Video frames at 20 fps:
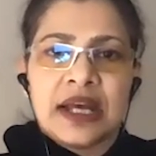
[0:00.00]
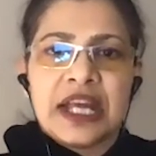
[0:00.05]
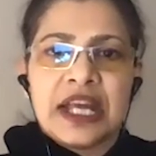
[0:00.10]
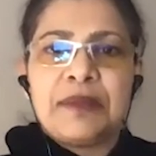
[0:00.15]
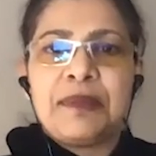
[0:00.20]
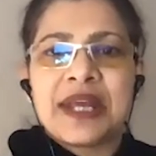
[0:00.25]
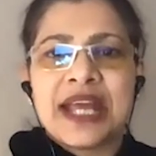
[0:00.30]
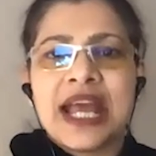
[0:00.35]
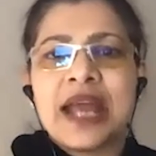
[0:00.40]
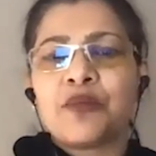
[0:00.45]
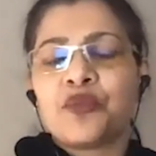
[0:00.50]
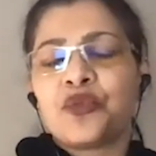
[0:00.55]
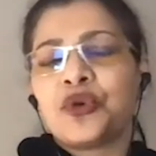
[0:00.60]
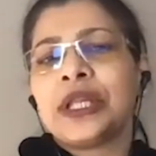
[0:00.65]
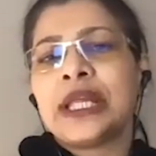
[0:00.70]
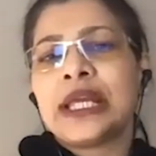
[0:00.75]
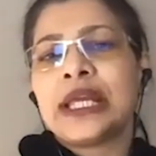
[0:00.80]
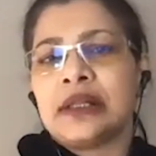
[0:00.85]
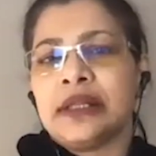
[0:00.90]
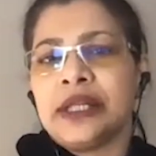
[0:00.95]
it became
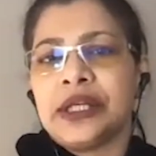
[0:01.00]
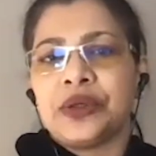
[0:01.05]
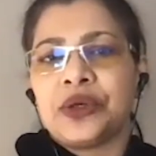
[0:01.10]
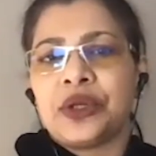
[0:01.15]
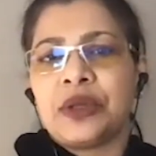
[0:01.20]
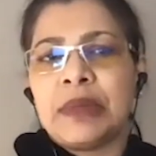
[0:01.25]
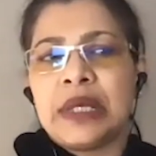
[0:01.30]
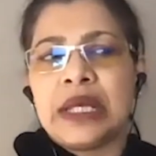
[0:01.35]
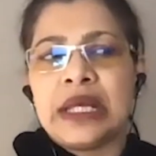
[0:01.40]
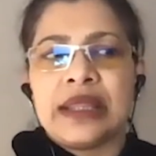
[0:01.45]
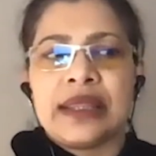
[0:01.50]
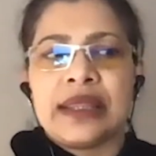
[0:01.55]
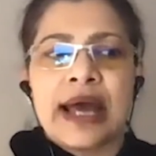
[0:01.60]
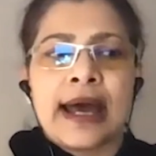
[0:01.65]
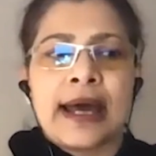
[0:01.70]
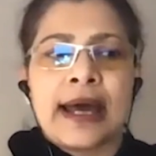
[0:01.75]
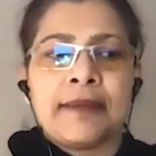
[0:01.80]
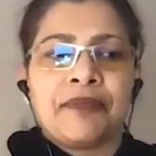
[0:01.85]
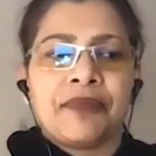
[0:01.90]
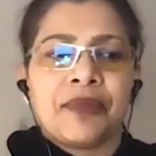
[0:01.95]
really clear to me
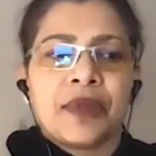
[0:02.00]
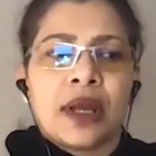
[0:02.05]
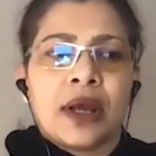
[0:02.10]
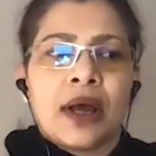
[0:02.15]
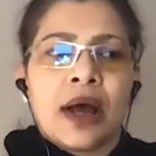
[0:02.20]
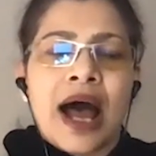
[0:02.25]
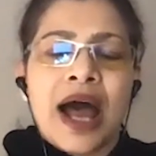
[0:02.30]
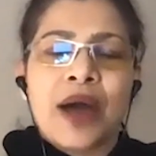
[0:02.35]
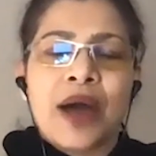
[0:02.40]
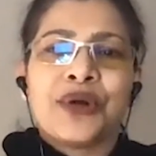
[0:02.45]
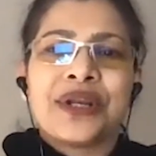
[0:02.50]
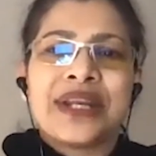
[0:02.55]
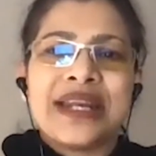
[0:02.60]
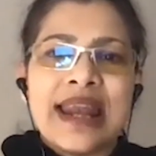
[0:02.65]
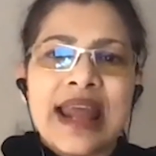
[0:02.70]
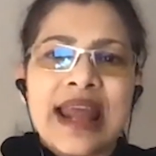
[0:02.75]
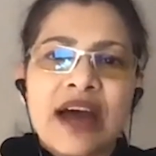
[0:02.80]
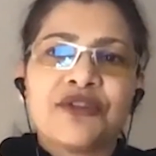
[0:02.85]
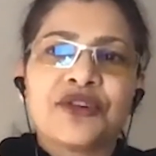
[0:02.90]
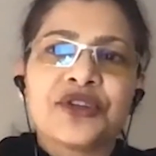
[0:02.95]
that I would
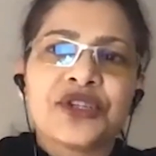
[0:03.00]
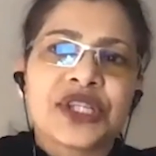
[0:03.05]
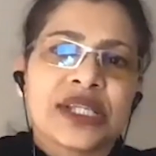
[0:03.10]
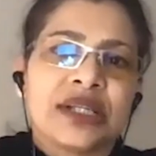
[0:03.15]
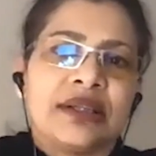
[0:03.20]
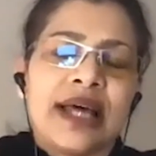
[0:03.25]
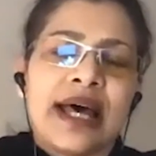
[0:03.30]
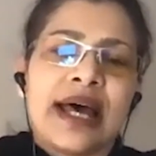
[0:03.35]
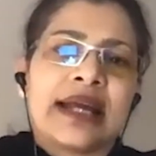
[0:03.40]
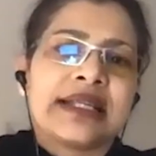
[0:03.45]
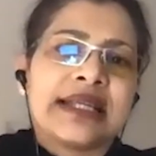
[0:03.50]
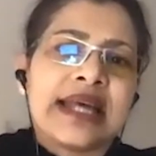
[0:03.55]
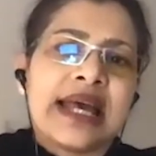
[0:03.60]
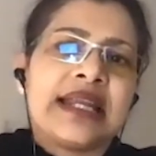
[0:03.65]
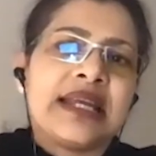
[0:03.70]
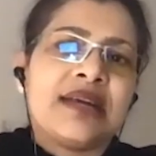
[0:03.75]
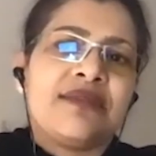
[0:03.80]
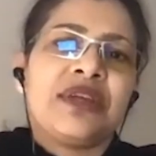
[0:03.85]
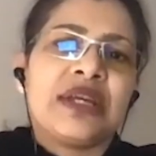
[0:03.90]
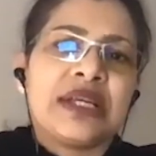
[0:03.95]
never select
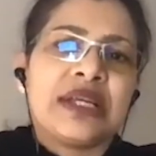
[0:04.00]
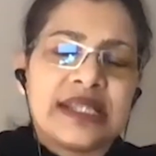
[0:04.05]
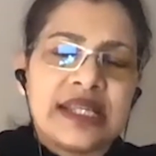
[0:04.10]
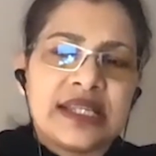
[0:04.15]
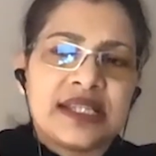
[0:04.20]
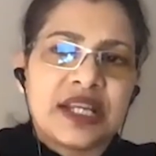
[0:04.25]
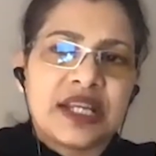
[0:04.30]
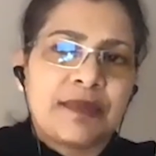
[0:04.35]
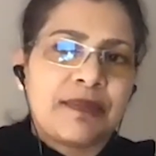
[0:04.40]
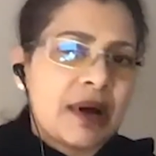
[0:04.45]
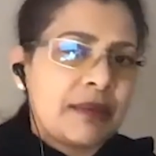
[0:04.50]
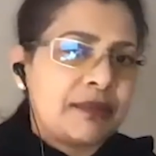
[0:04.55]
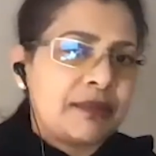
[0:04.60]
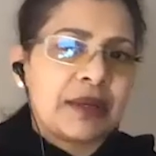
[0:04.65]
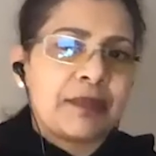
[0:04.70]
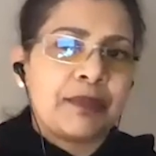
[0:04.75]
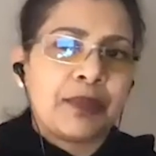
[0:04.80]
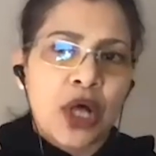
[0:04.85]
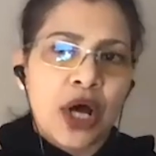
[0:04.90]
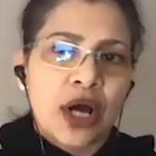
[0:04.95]
any of the existing
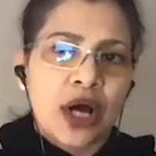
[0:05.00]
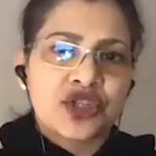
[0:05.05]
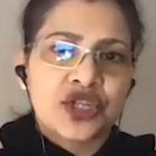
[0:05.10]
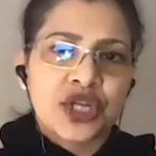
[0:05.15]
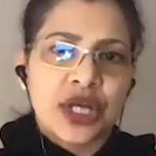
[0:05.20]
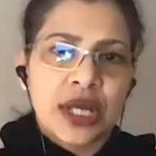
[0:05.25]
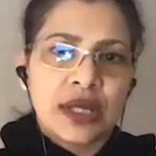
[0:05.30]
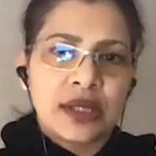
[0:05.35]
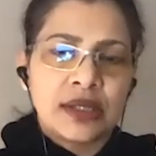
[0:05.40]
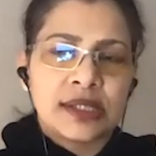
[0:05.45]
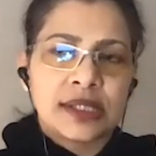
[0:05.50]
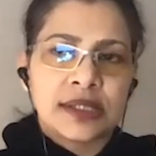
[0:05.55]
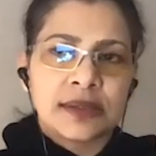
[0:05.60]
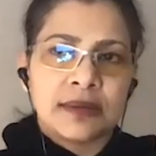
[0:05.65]
public blockchains